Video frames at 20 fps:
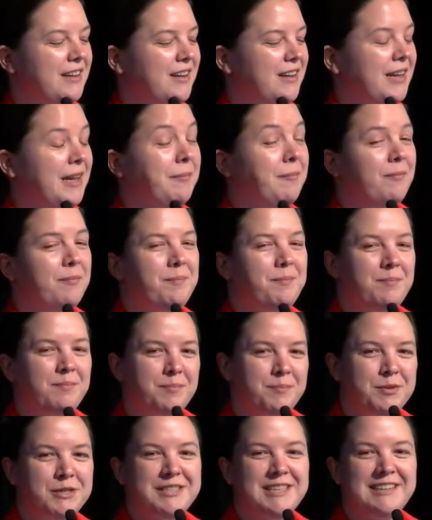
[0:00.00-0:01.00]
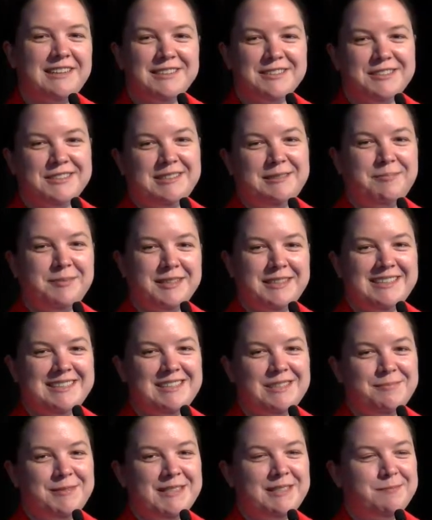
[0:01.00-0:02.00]
I'm particularly
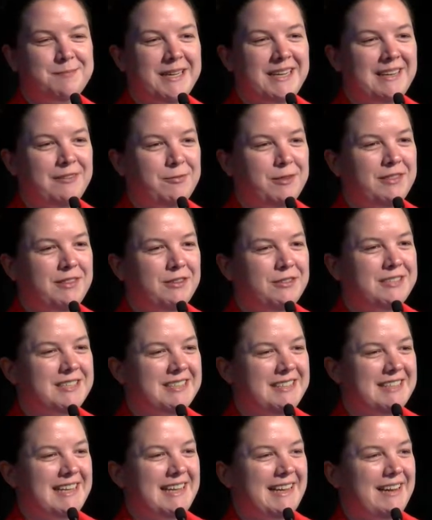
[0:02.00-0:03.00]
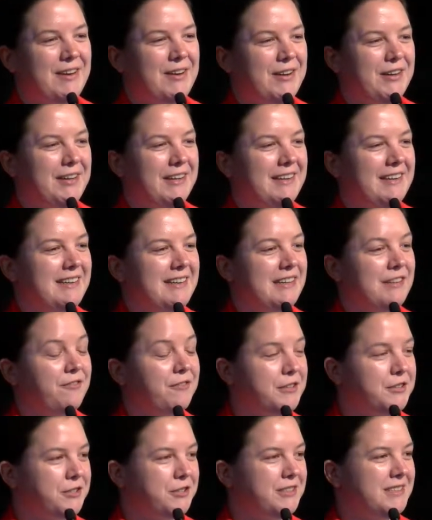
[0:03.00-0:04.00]
pleased to be speaking with you today on
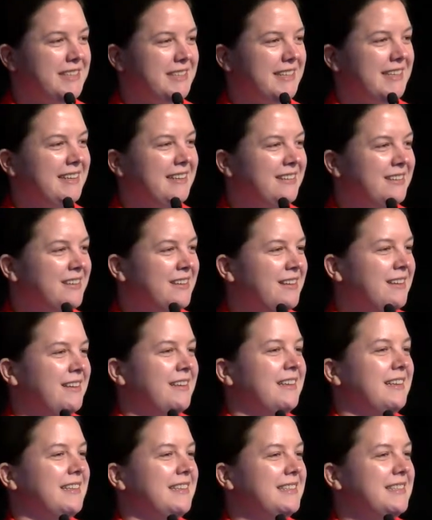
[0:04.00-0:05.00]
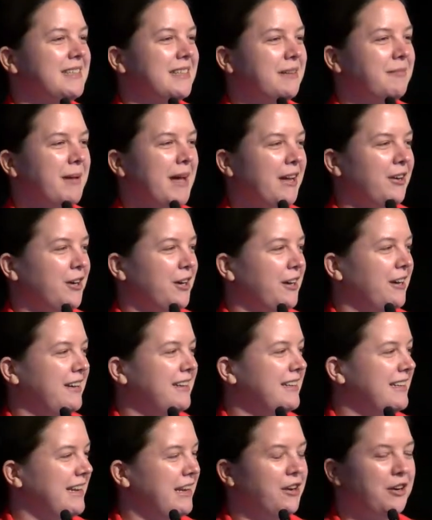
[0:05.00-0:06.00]
efficiency, it's a
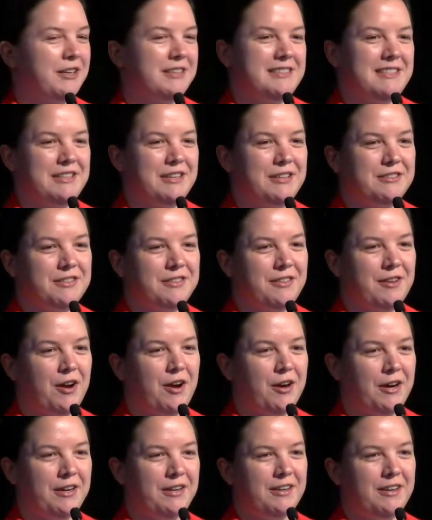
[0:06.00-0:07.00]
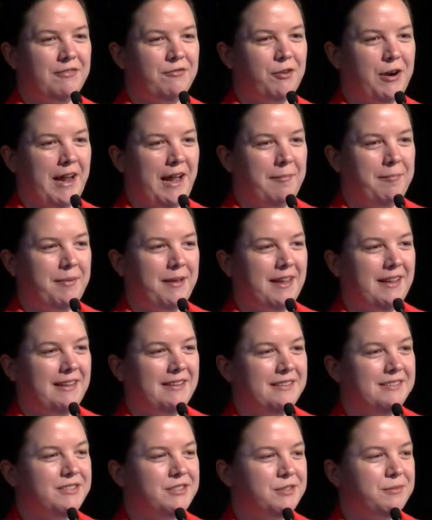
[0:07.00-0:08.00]
matter near and dear to the heart of RAP
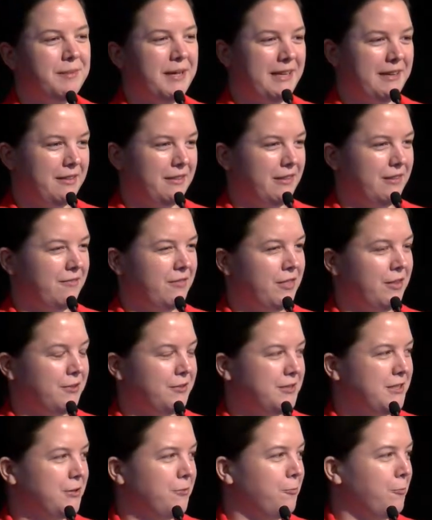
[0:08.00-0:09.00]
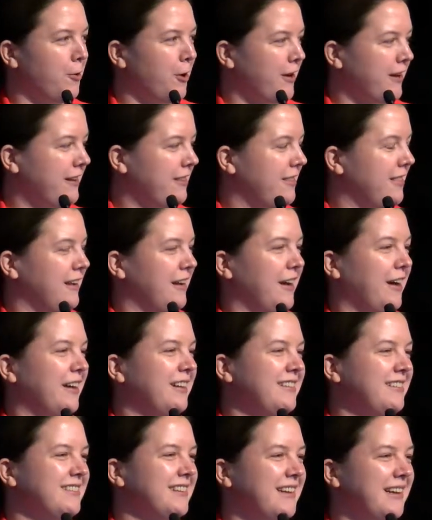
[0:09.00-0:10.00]
and to many of those who work
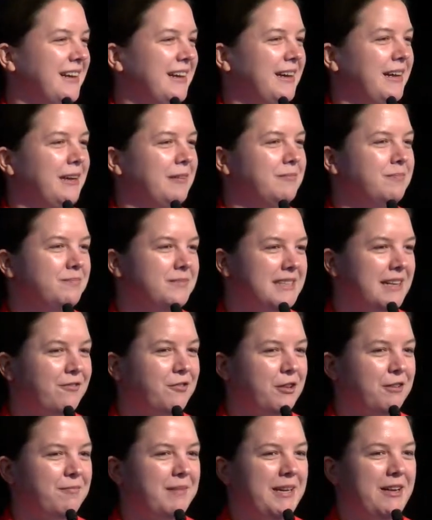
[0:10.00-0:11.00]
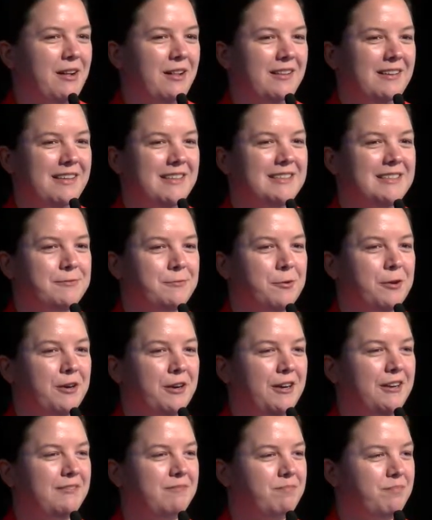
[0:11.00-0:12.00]
there. Um, several of my colleagues
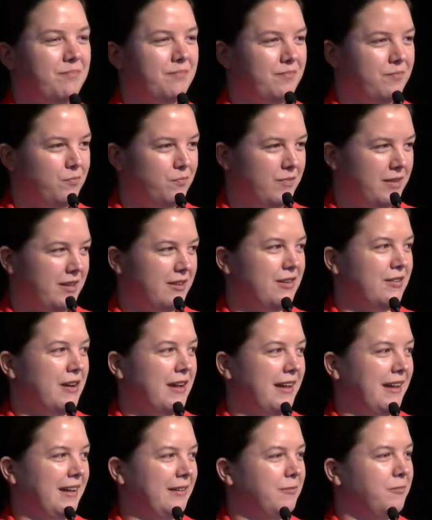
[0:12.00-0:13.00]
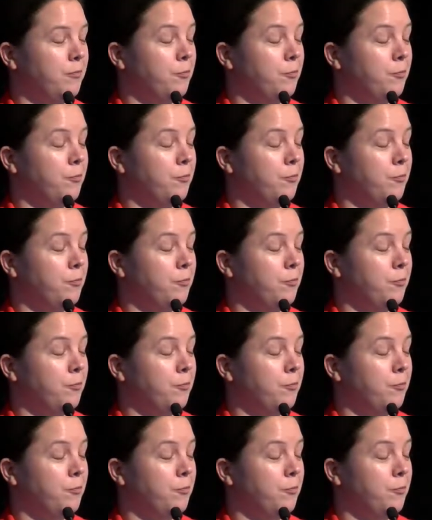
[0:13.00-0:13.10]
were uh,